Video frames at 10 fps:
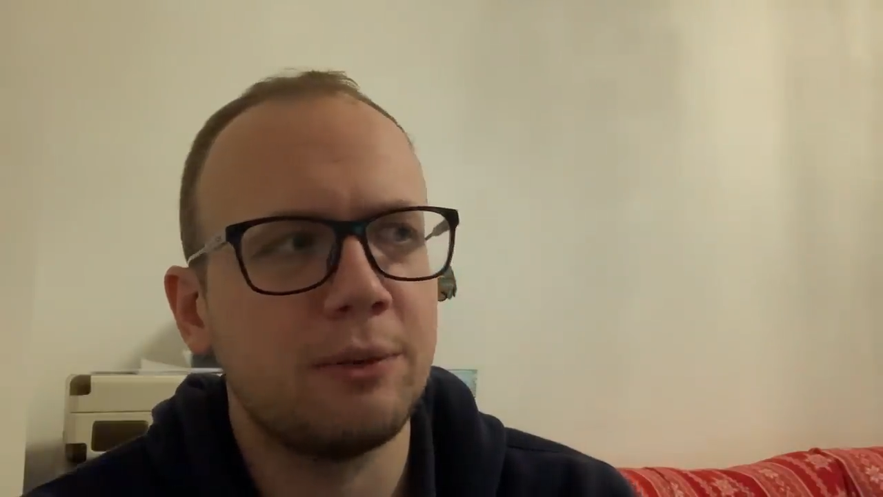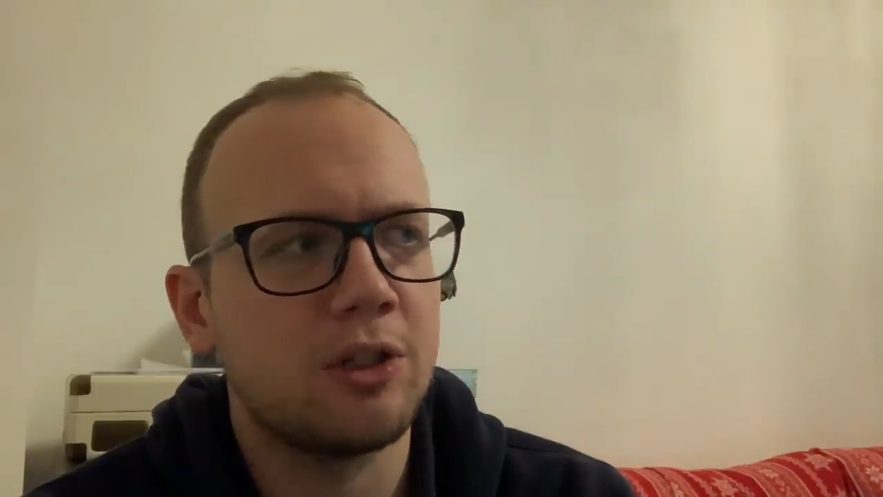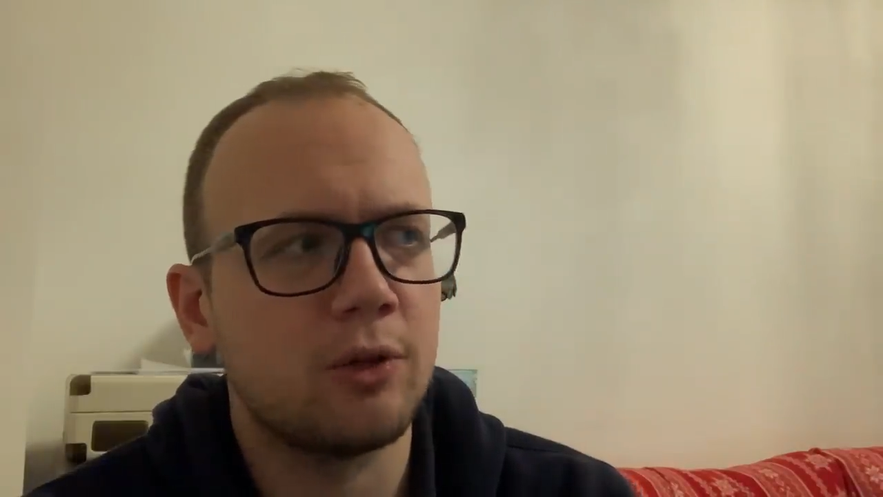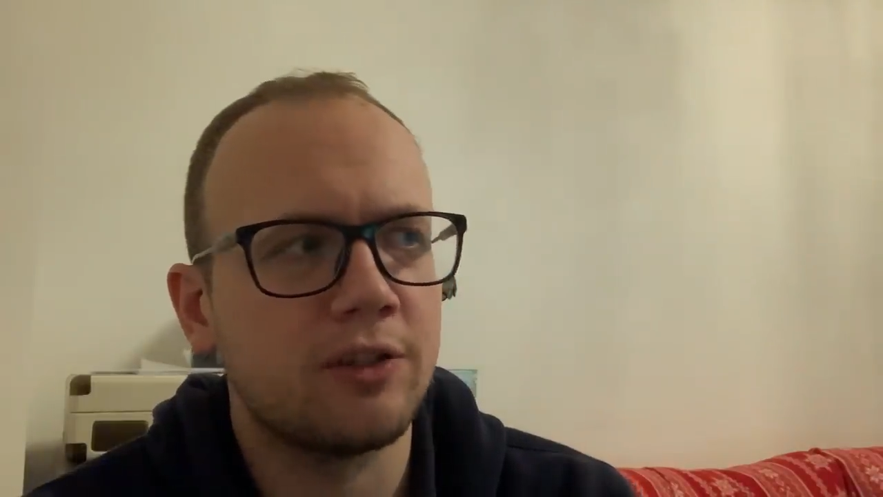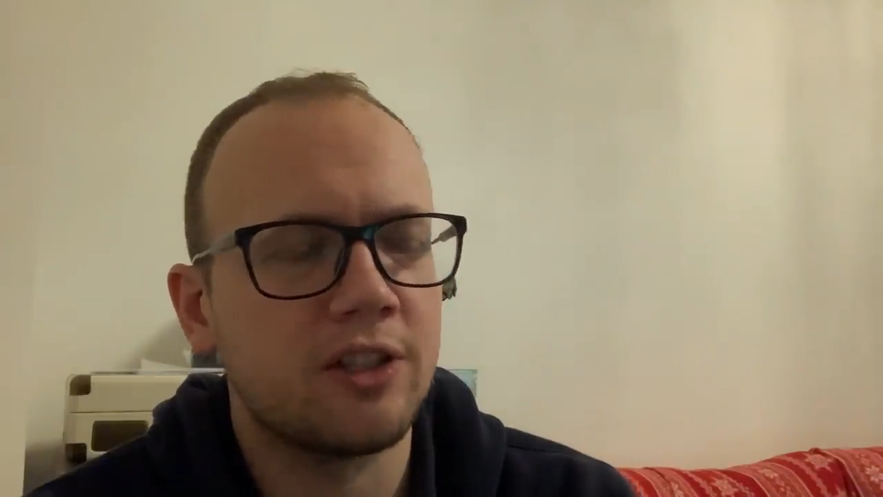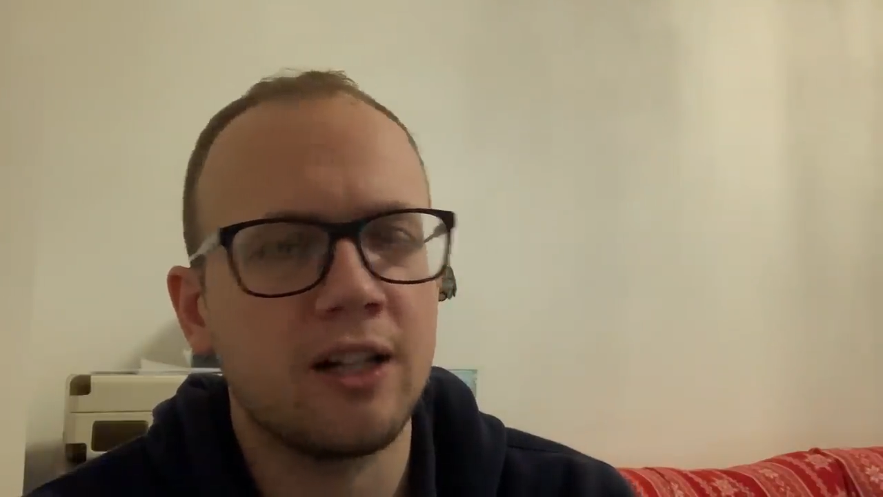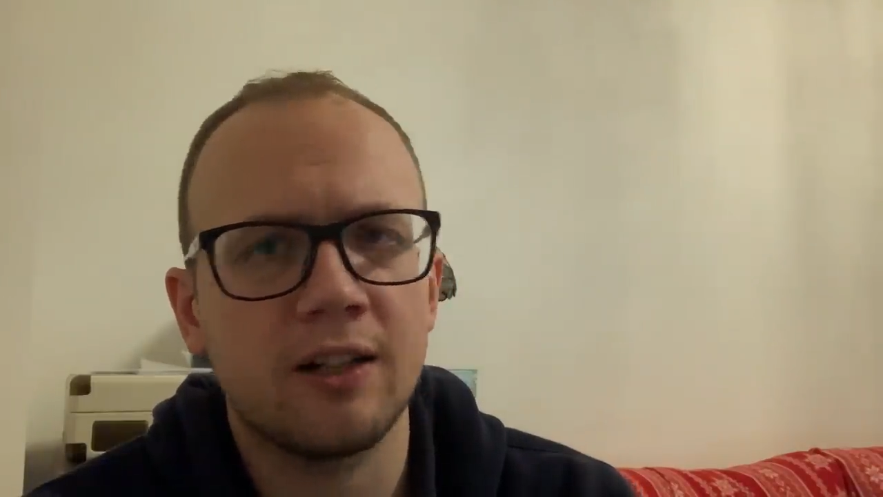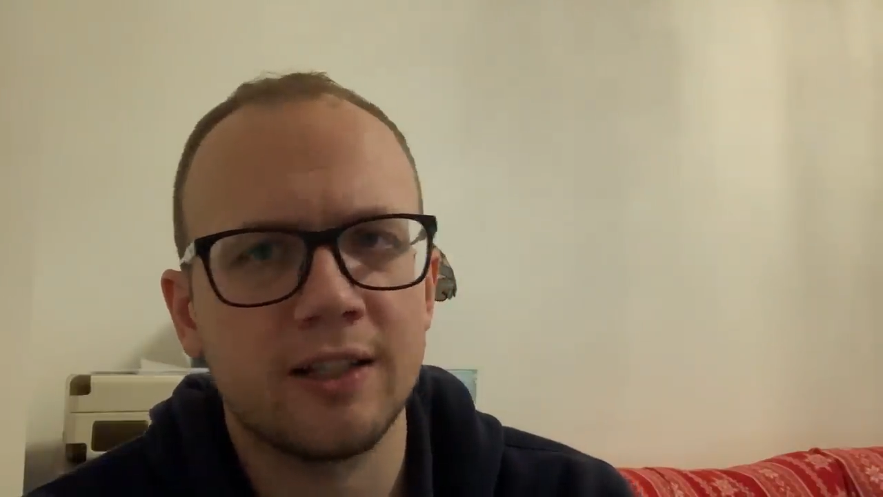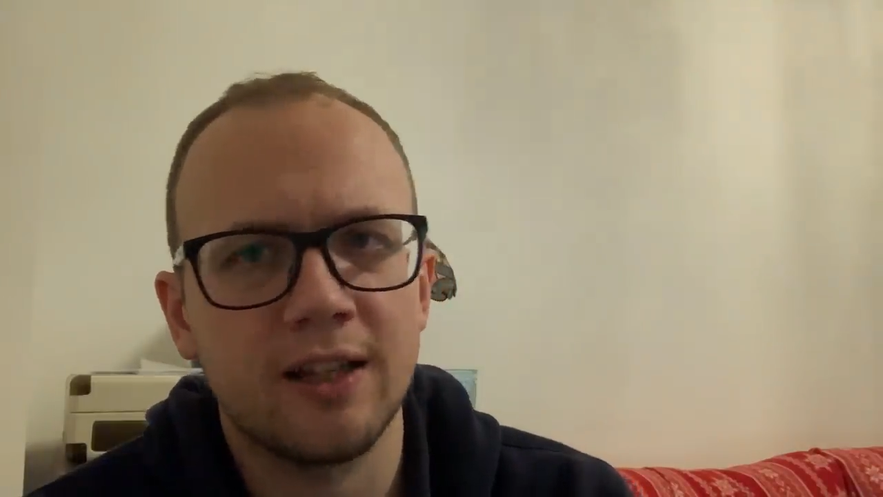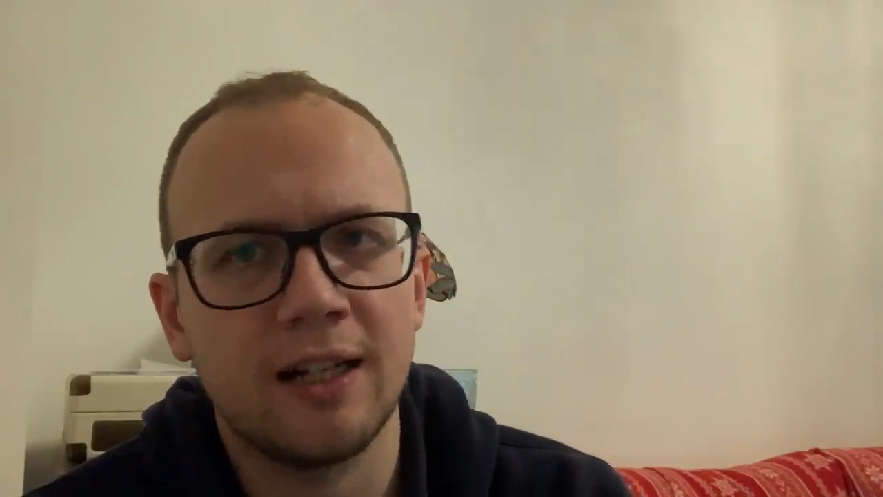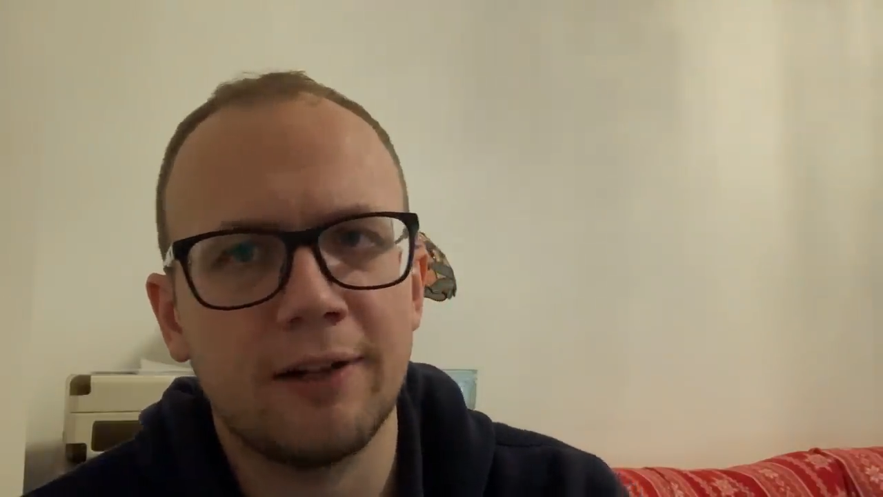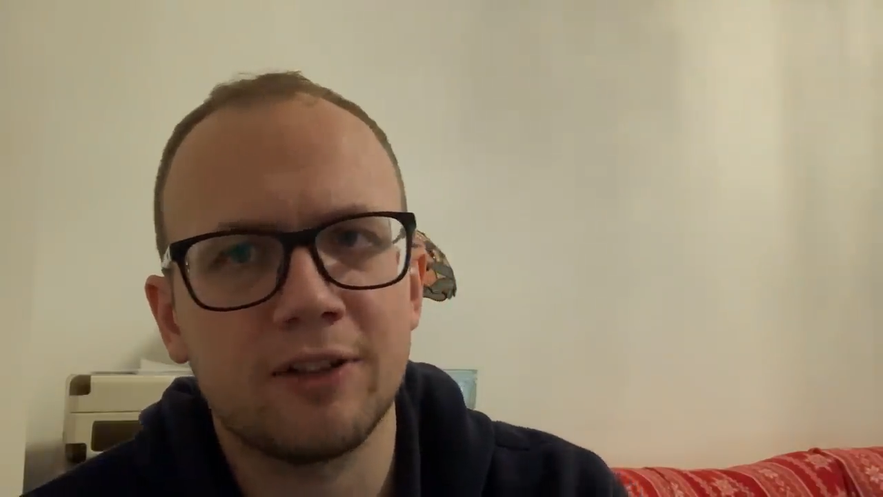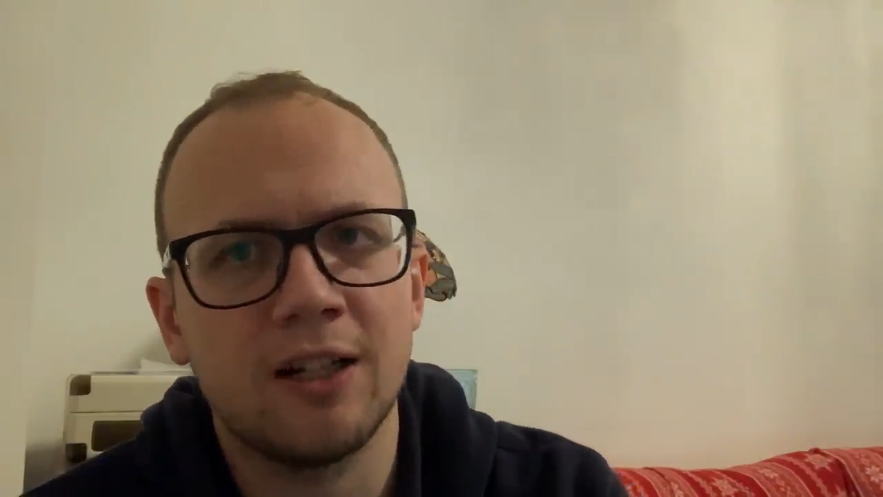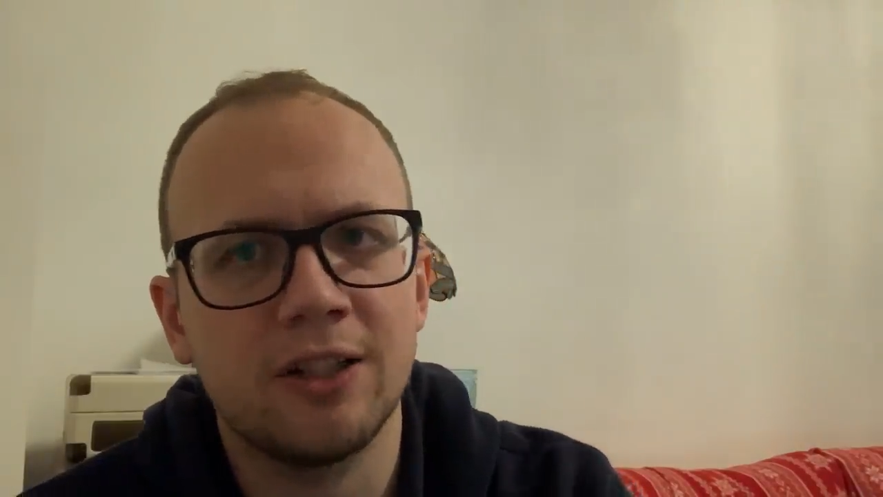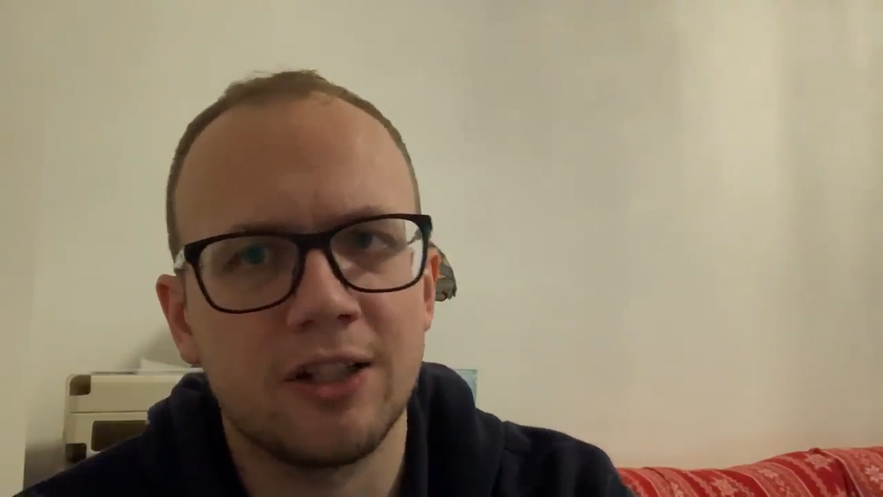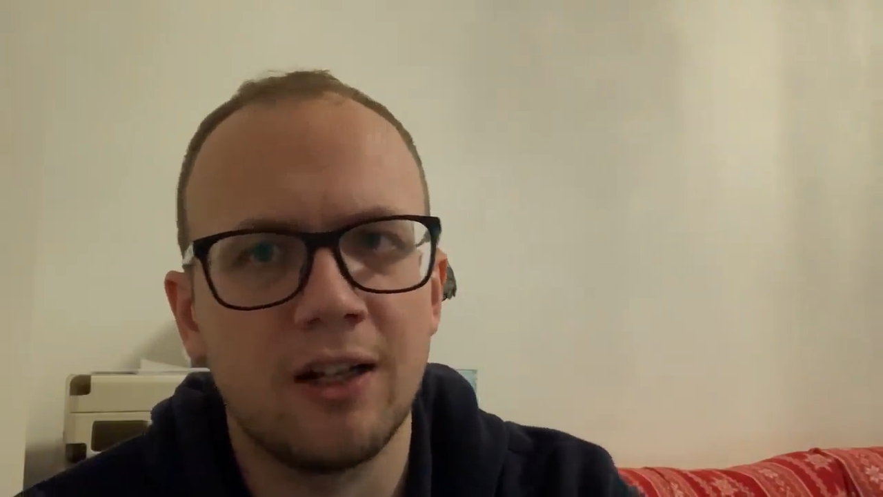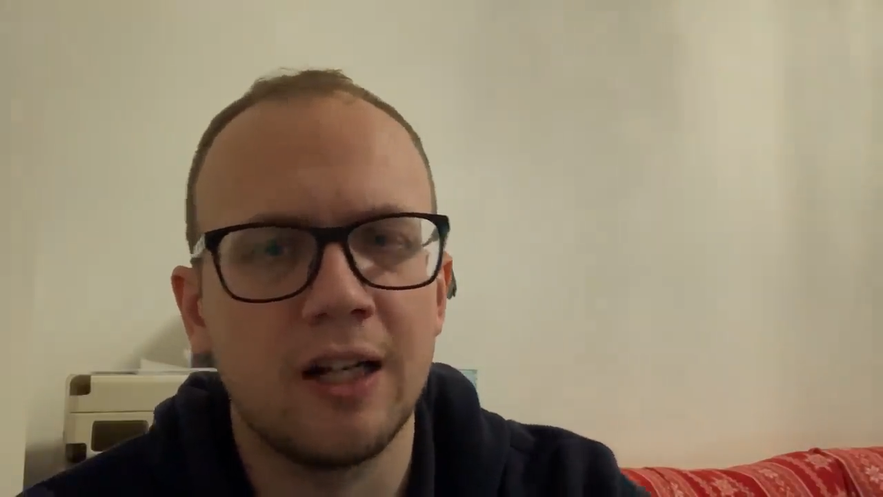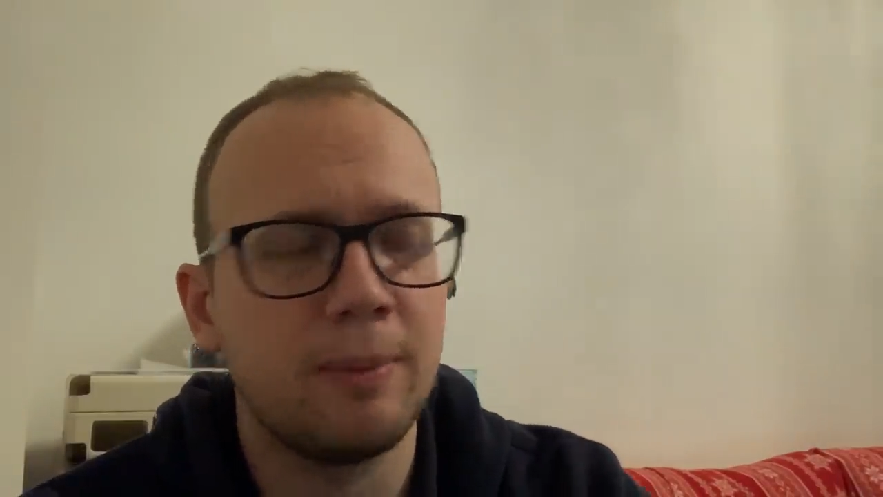was sort of stuck to the left touchline,